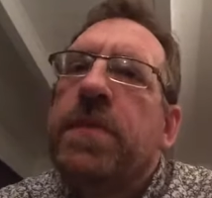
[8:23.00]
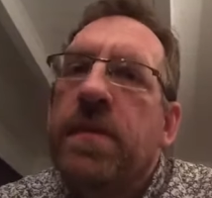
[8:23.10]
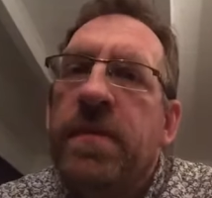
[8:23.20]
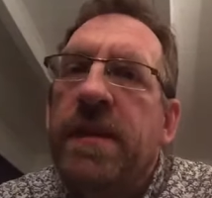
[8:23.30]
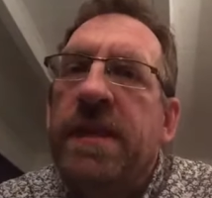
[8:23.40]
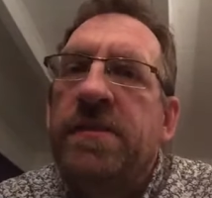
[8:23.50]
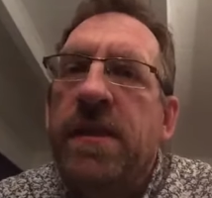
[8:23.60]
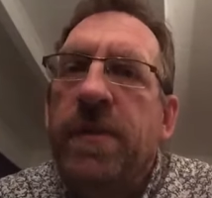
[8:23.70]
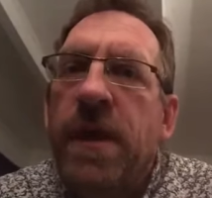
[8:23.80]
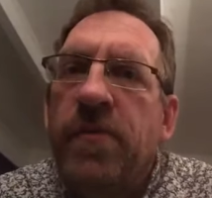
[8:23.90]
then that's
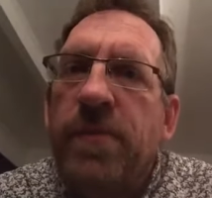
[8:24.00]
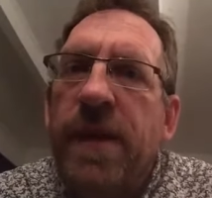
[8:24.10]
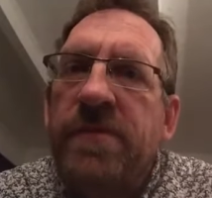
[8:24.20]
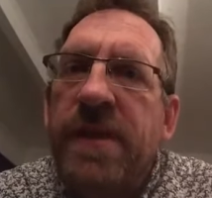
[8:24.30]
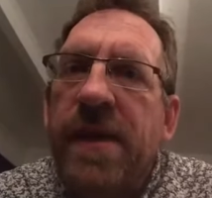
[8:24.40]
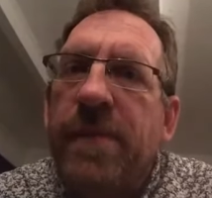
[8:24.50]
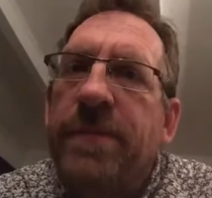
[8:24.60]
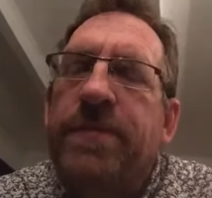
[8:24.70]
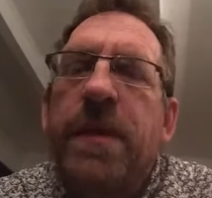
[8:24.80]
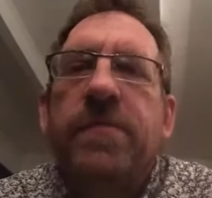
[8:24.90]
going to be £100 an hour.
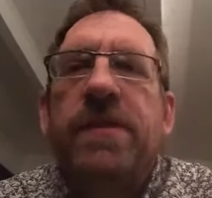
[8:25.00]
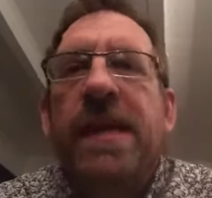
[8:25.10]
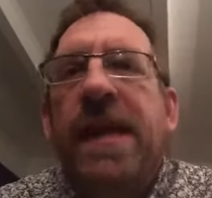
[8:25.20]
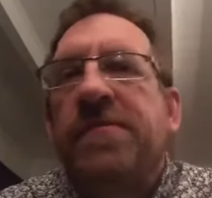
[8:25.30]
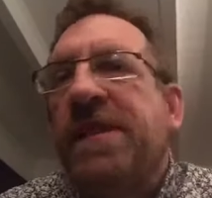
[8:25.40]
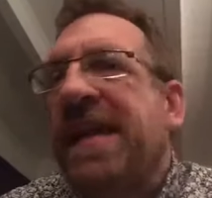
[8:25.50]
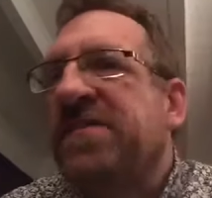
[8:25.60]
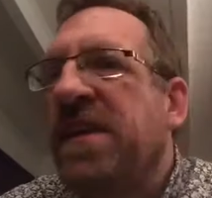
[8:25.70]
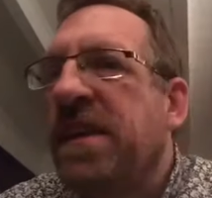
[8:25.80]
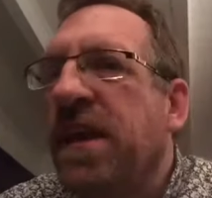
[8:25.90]
If 10 hours of that
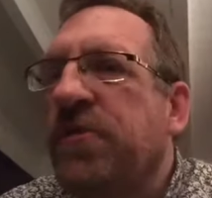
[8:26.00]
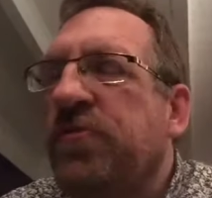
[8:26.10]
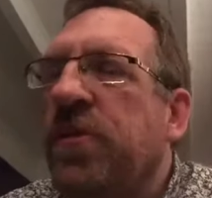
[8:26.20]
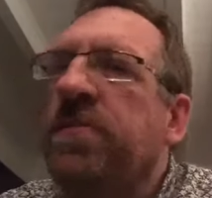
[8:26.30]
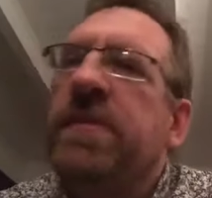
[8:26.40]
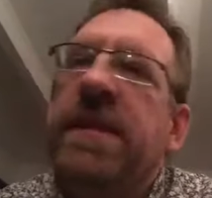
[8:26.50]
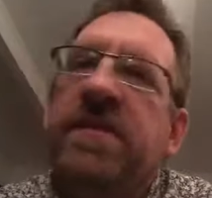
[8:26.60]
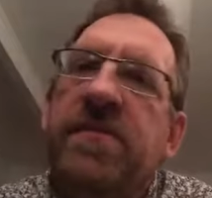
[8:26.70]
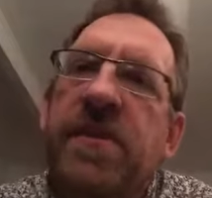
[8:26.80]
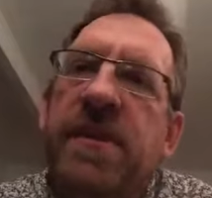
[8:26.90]
is in classroom, then
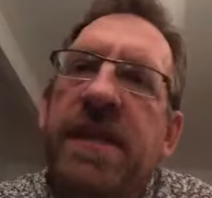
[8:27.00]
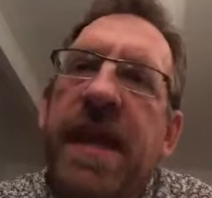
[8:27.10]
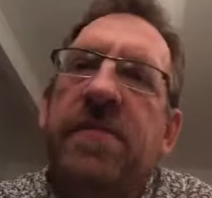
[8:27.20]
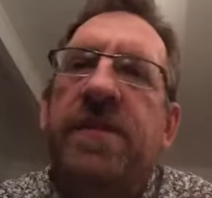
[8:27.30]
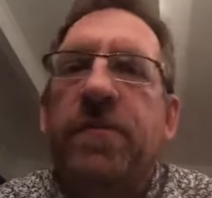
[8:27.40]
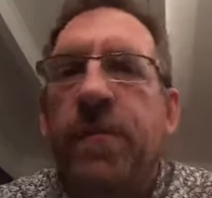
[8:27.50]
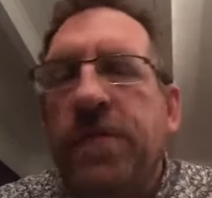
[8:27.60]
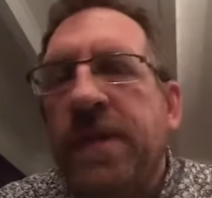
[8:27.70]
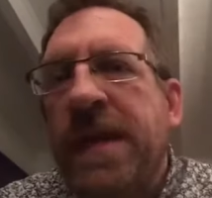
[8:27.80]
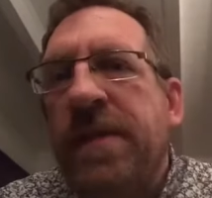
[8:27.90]
that's 30 hours. That's
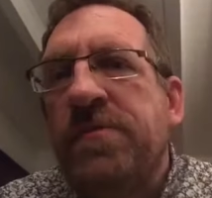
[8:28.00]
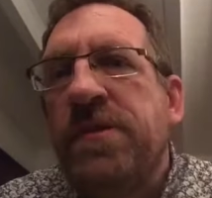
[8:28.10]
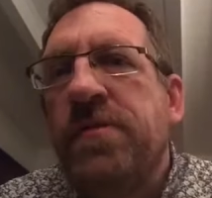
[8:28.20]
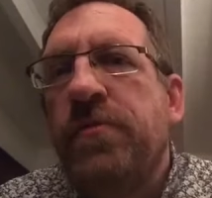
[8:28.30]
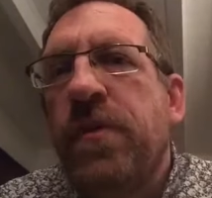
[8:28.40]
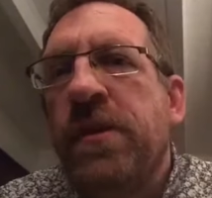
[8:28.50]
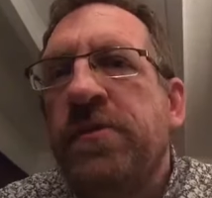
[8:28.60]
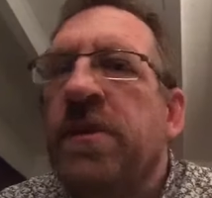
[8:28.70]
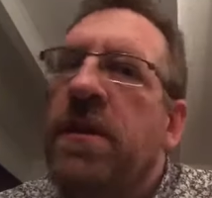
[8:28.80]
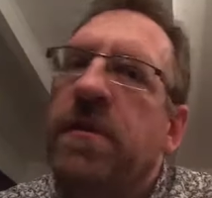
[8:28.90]
15 hours in the
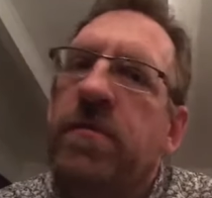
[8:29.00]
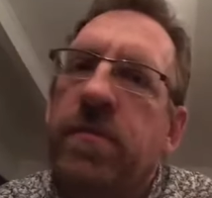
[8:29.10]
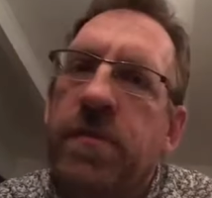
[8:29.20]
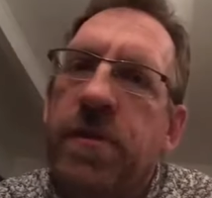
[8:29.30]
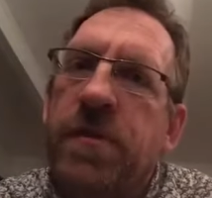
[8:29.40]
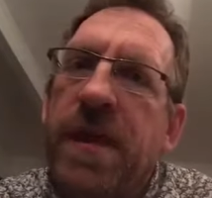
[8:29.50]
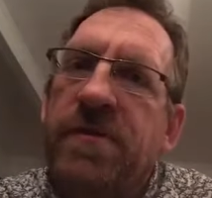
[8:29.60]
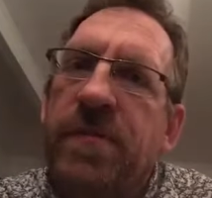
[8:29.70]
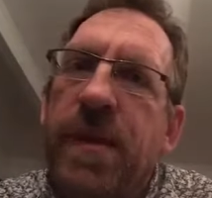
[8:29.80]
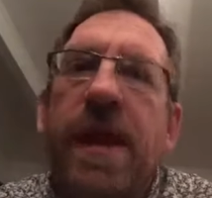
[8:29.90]
front for
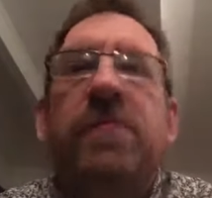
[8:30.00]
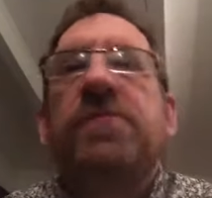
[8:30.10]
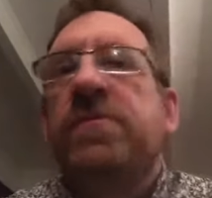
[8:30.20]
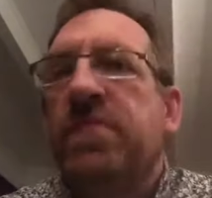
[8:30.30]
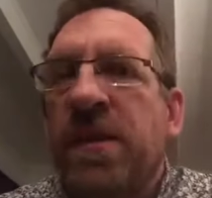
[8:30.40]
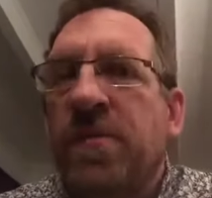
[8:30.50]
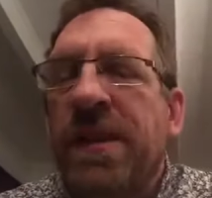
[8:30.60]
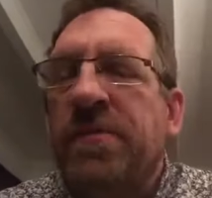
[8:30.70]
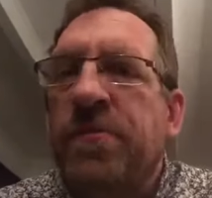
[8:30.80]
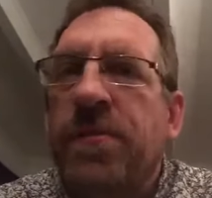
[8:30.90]
£2,000. Don't know what
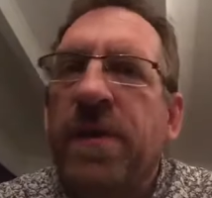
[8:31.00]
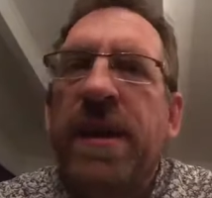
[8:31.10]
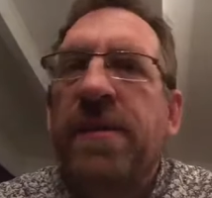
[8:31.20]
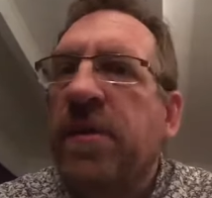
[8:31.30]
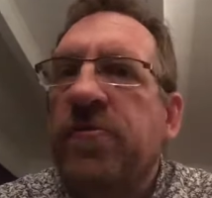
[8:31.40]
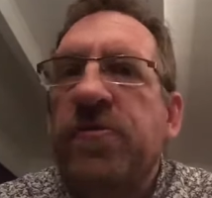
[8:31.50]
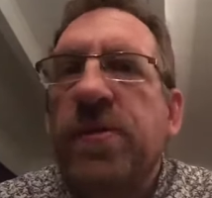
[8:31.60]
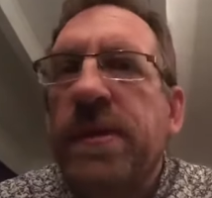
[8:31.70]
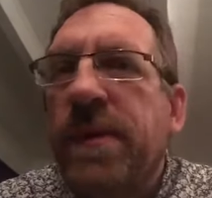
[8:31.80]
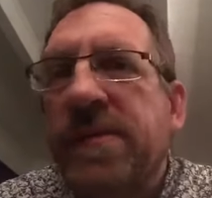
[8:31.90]
that is off the top of my head.
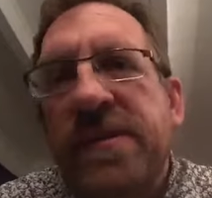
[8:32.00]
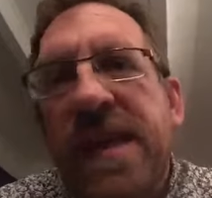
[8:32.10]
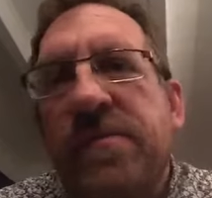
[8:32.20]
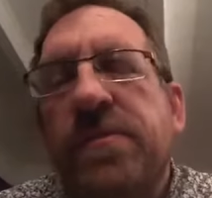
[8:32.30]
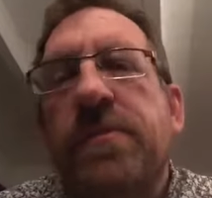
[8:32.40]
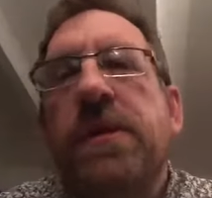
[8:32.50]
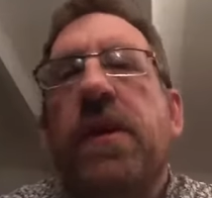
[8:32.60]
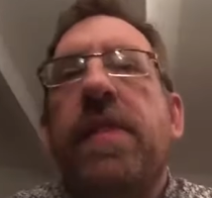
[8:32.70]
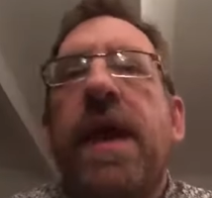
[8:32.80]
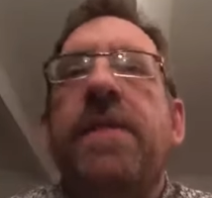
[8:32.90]
£120 an hour, something
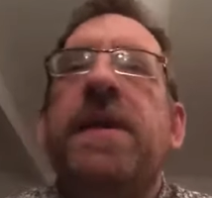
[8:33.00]
like that.